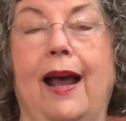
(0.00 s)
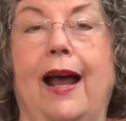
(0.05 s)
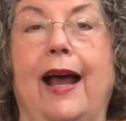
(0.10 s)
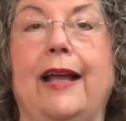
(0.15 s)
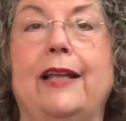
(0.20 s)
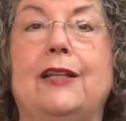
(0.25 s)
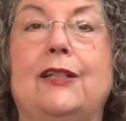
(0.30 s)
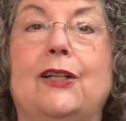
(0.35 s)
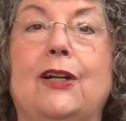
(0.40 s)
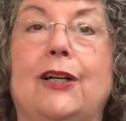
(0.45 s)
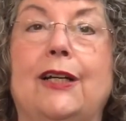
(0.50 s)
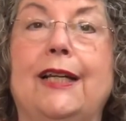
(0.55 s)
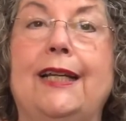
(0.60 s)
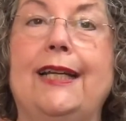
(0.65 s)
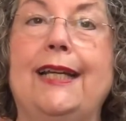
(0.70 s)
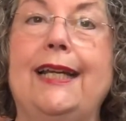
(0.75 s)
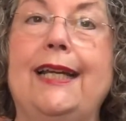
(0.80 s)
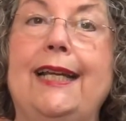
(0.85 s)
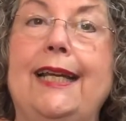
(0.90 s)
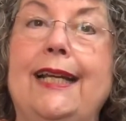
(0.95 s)
I started
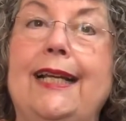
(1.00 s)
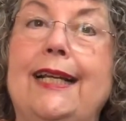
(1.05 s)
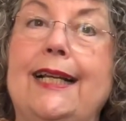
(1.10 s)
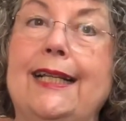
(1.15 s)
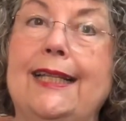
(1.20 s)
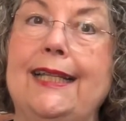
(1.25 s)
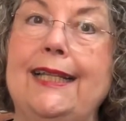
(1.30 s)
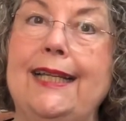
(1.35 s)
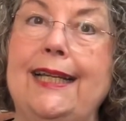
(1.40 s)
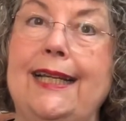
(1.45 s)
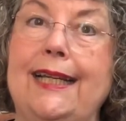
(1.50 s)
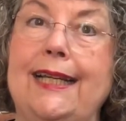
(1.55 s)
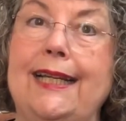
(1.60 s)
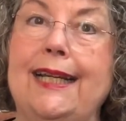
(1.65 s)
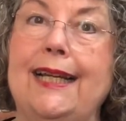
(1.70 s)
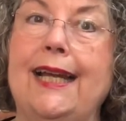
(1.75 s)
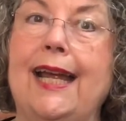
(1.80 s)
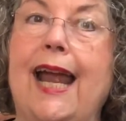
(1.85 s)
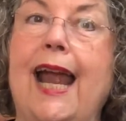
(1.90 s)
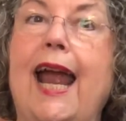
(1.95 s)
eating
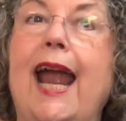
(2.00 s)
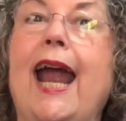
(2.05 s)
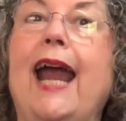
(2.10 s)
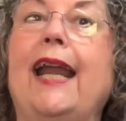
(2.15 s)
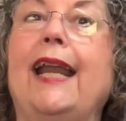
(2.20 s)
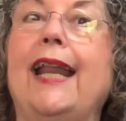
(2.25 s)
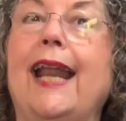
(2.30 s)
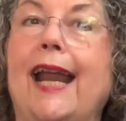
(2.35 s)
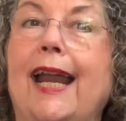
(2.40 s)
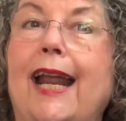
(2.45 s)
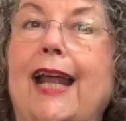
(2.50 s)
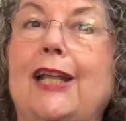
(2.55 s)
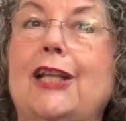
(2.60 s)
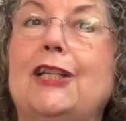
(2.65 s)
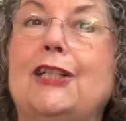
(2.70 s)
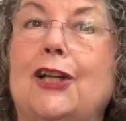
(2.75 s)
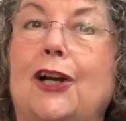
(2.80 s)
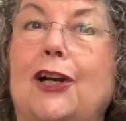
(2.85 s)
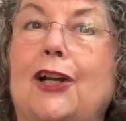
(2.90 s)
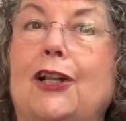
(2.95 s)
clean and then I
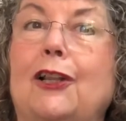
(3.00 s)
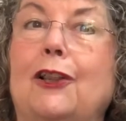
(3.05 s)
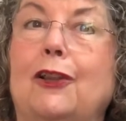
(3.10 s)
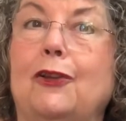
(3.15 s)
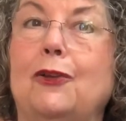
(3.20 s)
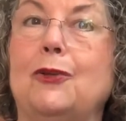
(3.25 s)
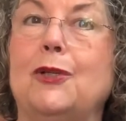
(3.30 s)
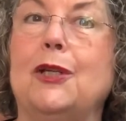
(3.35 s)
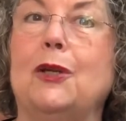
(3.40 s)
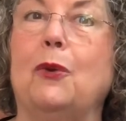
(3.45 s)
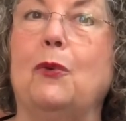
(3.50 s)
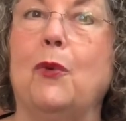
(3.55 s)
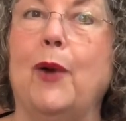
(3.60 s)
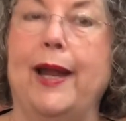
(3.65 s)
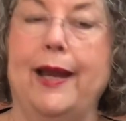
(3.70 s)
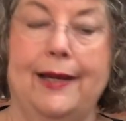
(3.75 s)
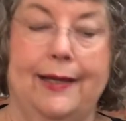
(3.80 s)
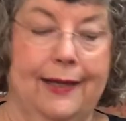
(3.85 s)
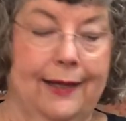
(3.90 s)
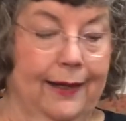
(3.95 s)
started losing
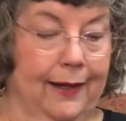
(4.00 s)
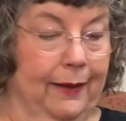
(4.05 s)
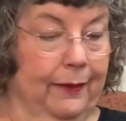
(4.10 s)
weight.